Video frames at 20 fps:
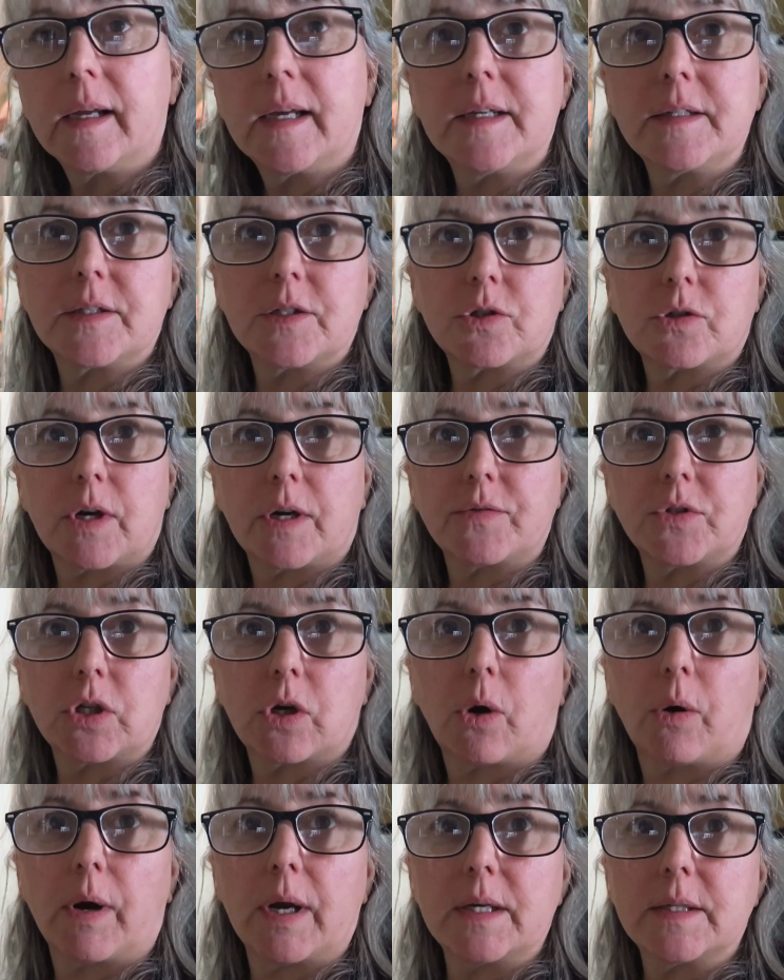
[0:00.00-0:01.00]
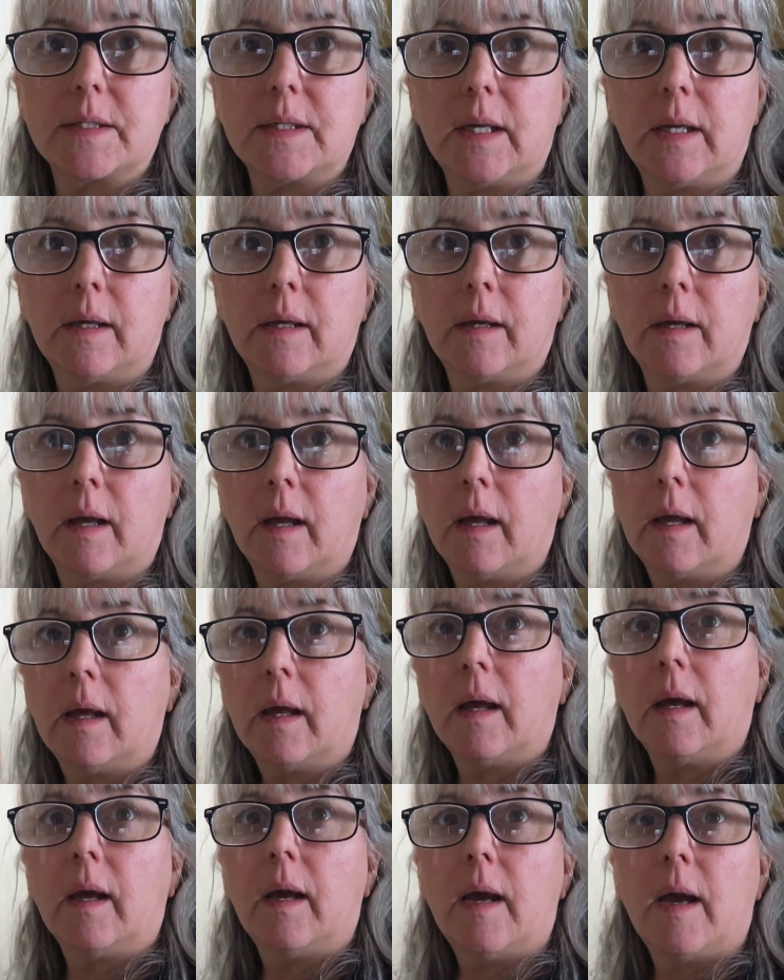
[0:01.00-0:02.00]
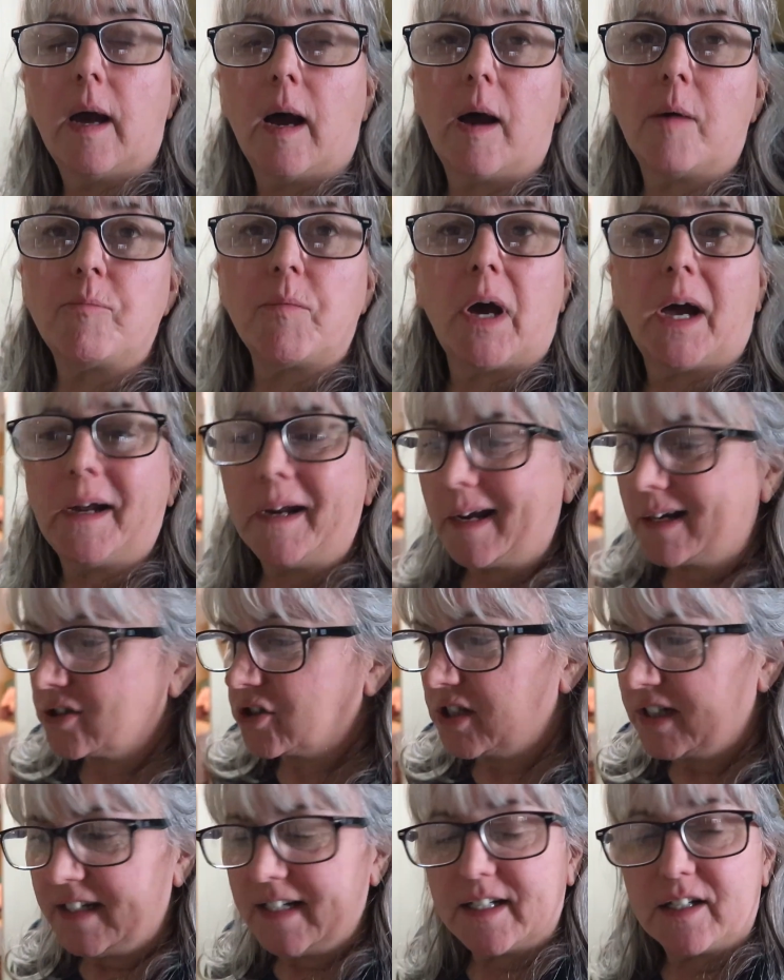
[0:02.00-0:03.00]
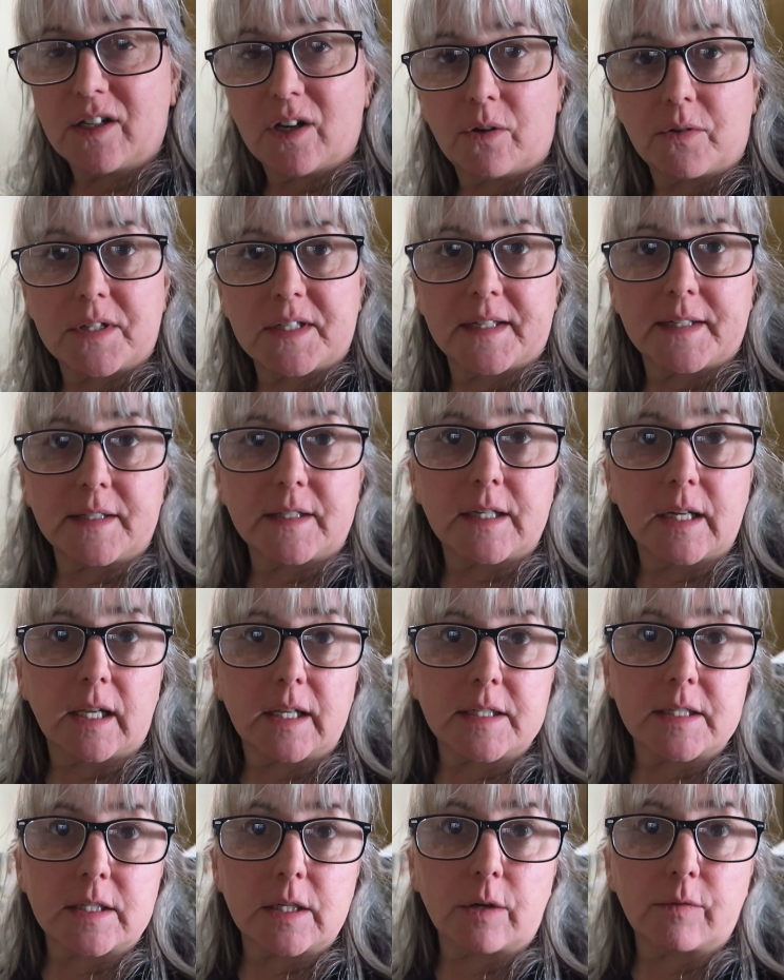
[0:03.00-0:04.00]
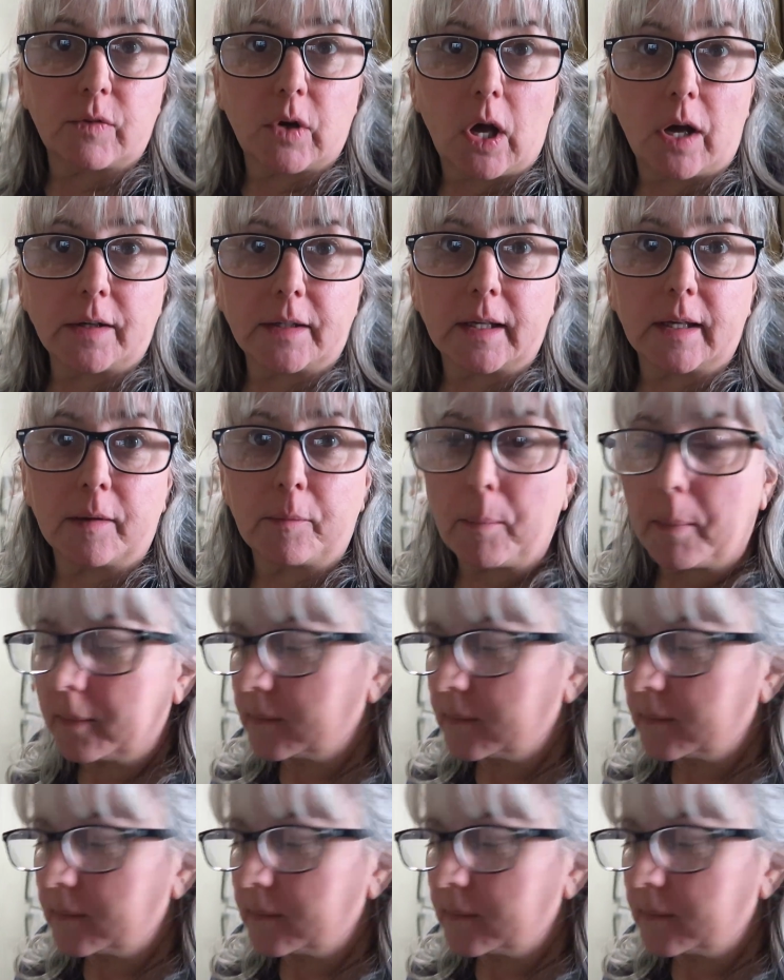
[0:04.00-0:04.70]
case it drives you crazy. I actually didn't notice it until I start vlogging.